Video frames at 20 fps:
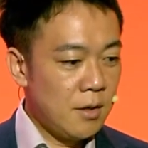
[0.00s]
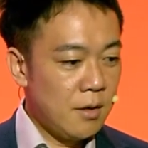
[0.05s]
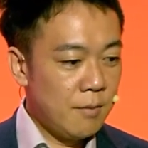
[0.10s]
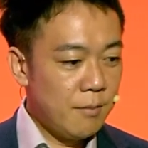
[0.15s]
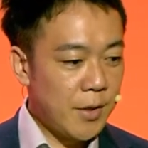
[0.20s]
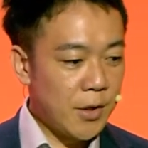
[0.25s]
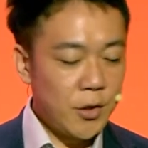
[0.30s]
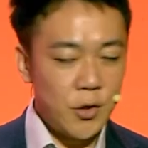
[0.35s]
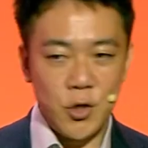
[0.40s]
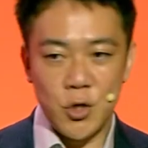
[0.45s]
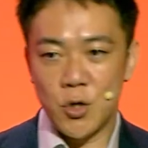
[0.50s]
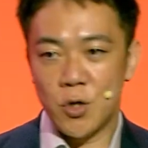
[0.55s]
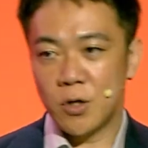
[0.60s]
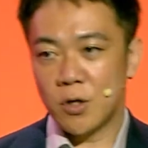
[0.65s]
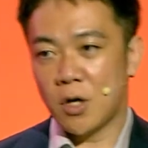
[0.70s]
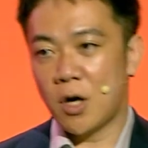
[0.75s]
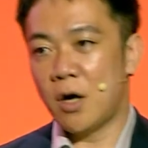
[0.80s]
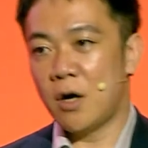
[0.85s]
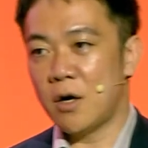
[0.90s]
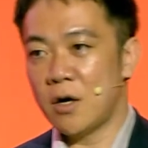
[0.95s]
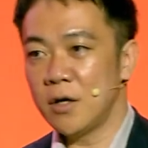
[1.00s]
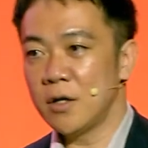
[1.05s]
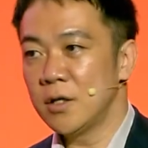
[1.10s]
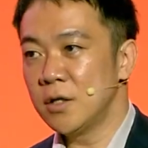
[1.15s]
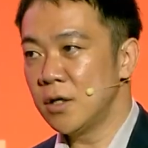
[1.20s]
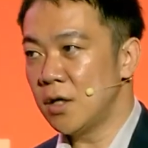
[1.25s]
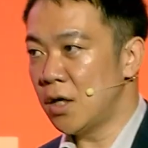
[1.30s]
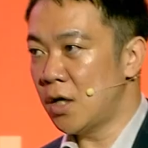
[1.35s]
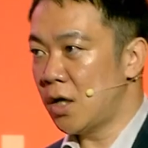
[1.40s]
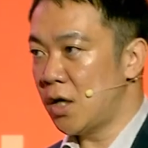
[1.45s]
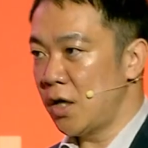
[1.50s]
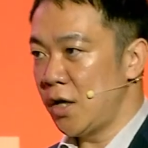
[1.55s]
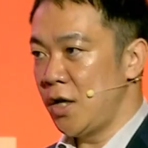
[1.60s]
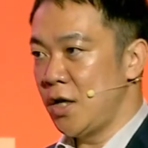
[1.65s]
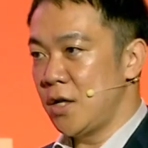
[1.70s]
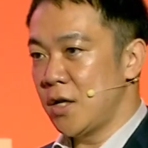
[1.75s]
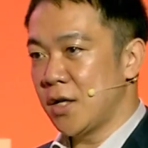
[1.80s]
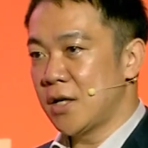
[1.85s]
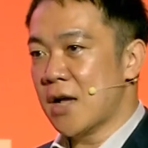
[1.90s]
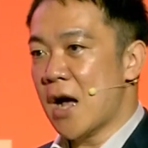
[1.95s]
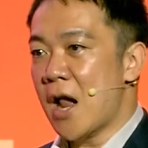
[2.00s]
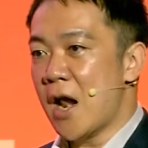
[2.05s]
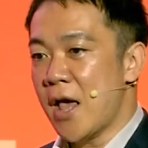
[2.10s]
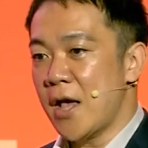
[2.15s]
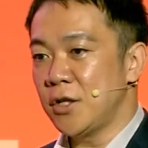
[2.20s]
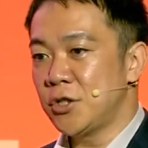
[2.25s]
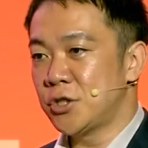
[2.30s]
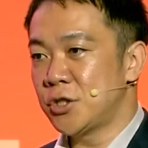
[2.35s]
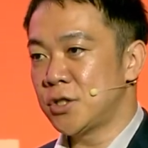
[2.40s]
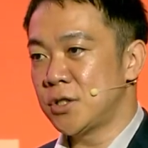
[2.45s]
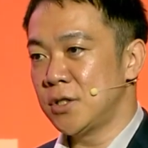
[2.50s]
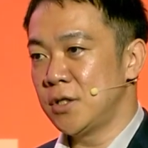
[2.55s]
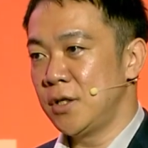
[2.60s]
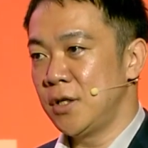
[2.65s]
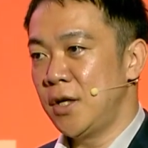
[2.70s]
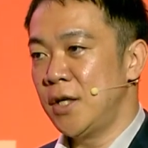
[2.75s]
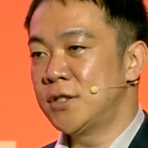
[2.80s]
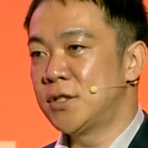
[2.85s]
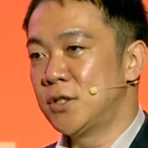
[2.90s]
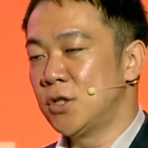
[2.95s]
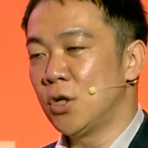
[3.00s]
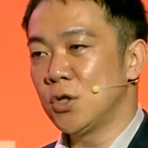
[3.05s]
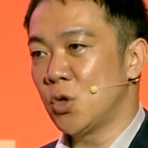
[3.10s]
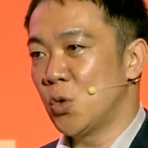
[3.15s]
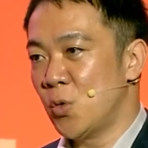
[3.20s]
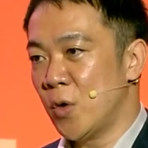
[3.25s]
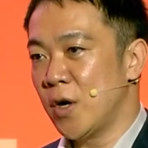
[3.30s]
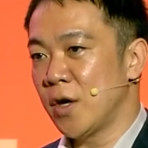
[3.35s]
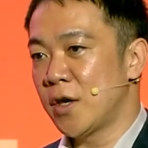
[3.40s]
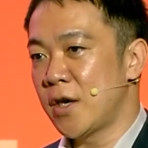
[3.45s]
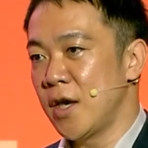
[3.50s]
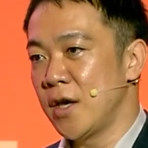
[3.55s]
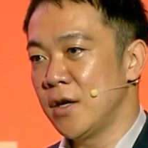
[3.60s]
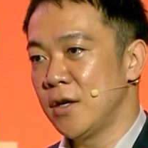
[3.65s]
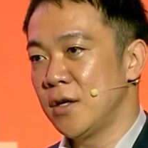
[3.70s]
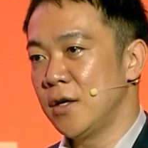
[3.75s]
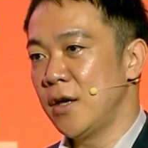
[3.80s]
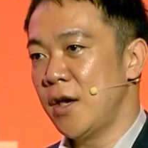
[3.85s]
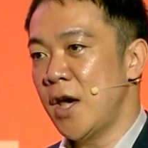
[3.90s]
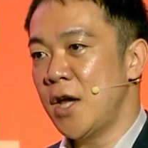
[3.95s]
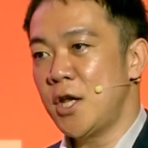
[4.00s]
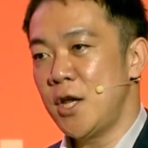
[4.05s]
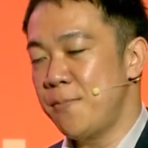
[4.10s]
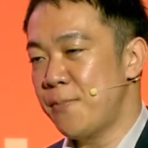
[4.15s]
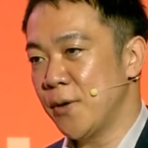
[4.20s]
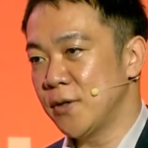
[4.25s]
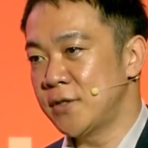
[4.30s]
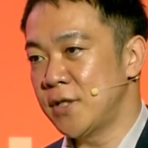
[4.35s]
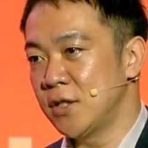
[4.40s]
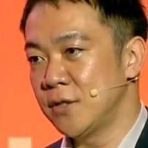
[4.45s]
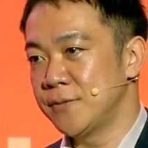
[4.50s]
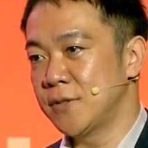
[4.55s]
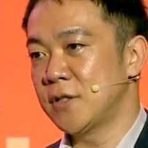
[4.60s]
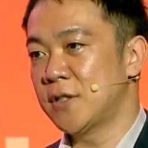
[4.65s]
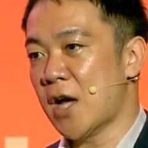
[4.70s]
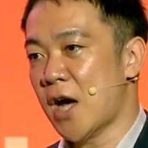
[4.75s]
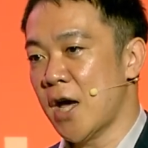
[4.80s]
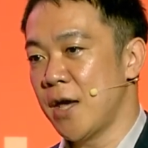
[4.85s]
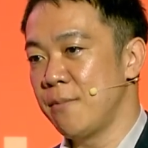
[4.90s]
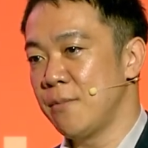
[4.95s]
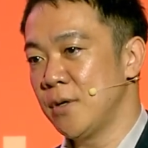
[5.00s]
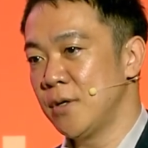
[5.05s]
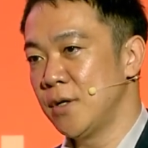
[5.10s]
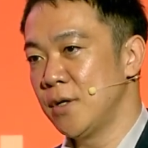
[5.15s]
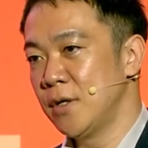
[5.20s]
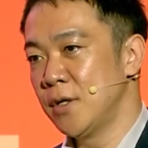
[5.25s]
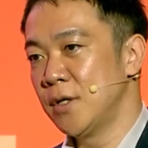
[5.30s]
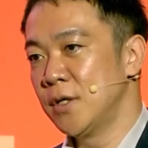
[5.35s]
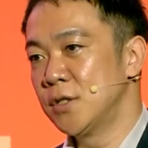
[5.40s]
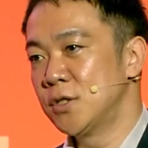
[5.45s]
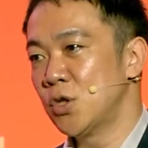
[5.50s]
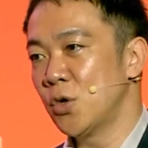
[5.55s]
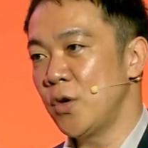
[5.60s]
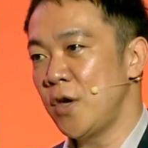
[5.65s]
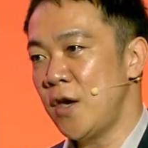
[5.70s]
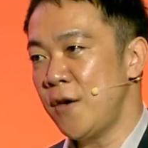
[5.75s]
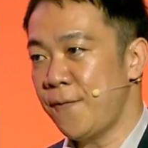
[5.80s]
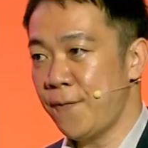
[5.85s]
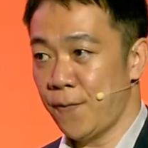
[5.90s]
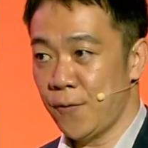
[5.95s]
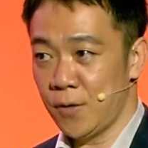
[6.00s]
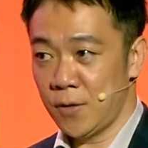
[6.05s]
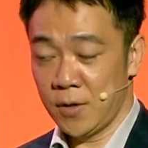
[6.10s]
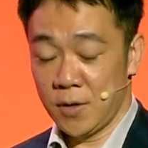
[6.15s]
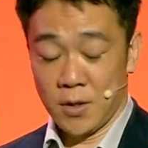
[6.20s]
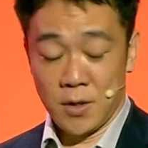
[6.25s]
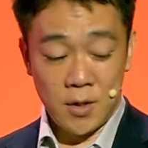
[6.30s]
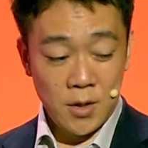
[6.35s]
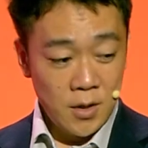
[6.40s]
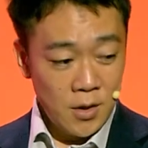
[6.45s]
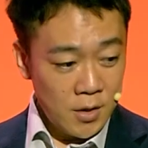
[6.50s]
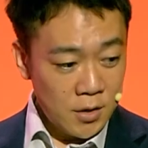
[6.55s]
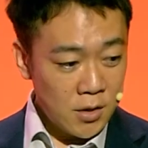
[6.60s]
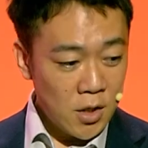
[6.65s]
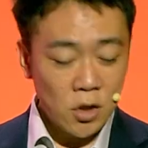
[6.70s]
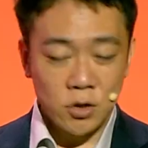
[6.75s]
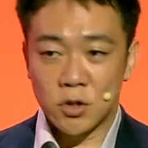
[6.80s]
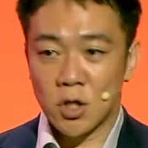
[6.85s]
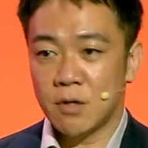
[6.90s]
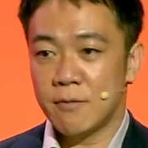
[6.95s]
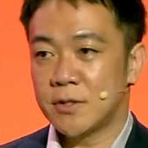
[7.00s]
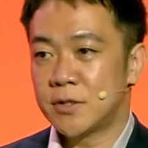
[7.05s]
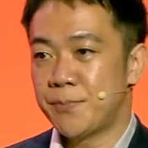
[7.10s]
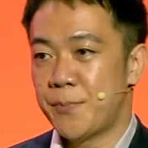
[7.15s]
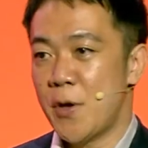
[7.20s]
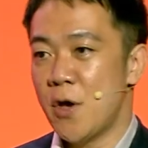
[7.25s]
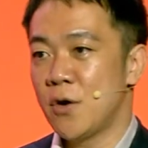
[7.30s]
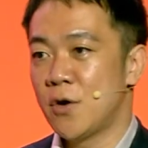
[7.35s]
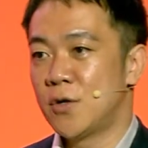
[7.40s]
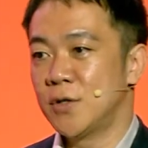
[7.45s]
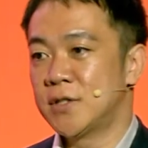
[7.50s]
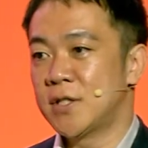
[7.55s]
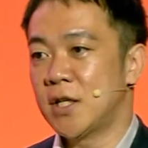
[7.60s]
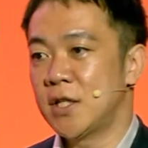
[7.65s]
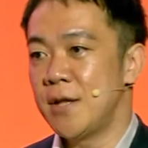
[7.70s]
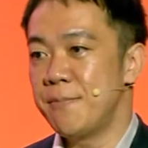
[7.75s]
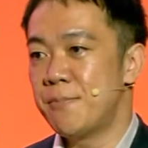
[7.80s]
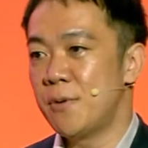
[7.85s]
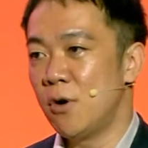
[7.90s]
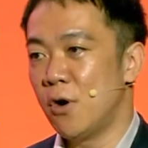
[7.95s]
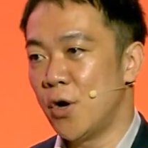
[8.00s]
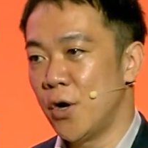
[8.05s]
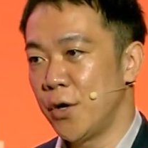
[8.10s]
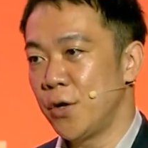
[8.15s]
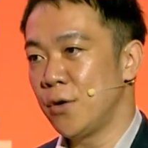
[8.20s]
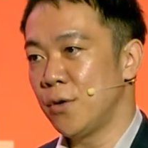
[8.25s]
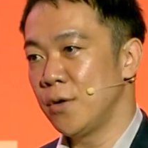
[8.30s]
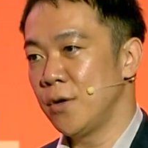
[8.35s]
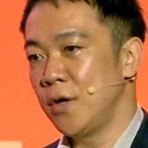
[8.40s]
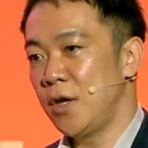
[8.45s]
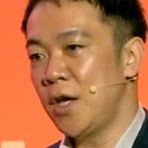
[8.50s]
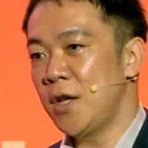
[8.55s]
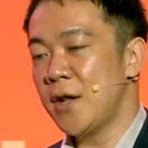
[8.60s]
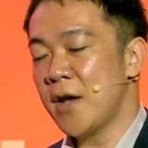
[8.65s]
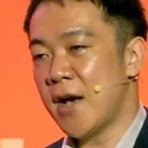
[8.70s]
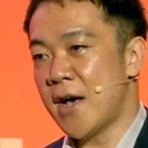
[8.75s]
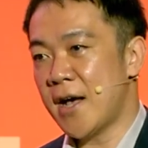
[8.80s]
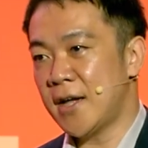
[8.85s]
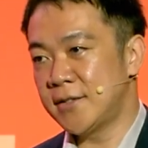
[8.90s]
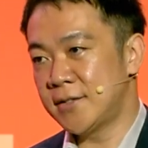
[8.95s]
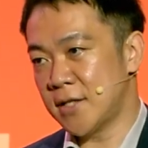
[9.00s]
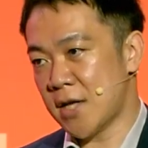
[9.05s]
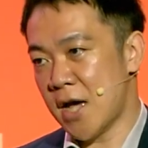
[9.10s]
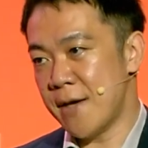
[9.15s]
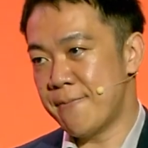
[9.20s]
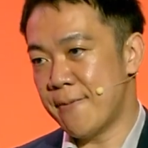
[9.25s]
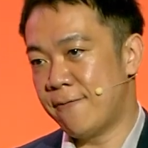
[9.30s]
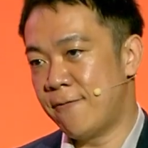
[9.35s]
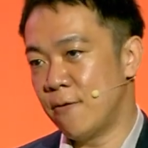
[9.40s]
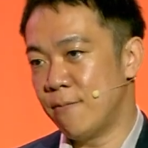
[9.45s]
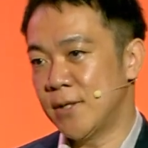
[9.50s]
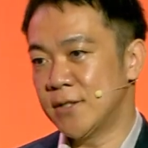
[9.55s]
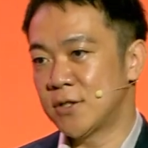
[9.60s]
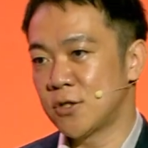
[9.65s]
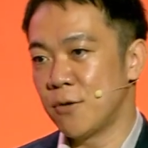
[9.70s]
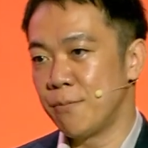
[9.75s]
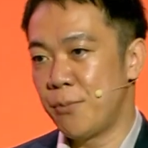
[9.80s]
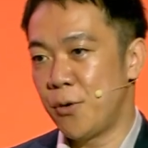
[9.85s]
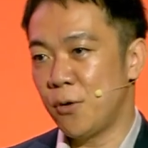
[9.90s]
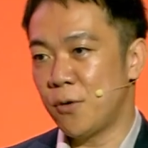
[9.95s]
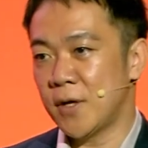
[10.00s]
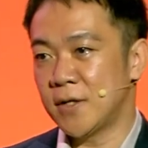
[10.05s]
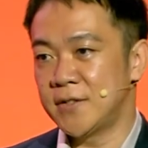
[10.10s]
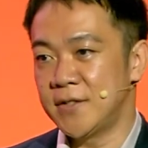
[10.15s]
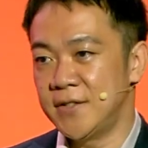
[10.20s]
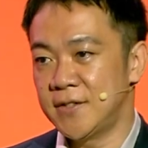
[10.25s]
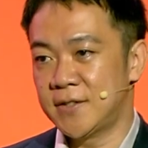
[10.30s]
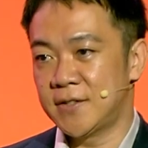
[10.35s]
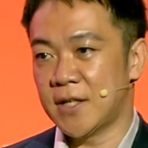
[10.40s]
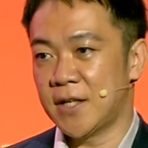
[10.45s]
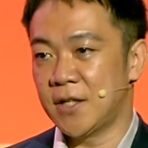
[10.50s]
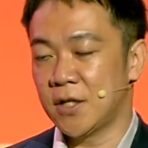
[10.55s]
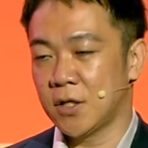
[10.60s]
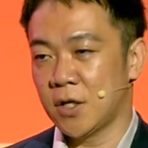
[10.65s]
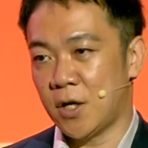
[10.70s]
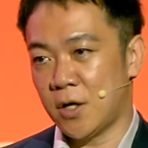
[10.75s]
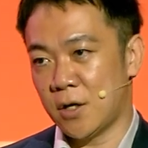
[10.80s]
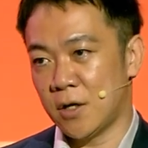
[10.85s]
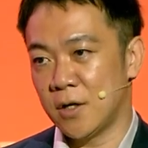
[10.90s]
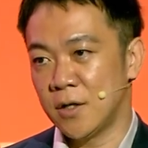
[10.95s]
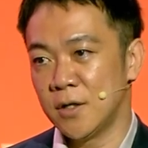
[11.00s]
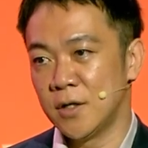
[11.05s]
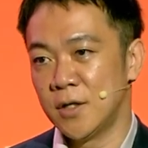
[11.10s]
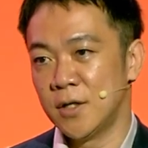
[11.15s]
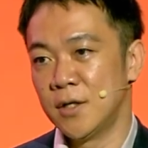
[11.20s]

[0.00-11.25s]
But your car in the garage is not working 80% of the time. So if the autonomous vehicles are deployed, it has high-performance computers inside the car.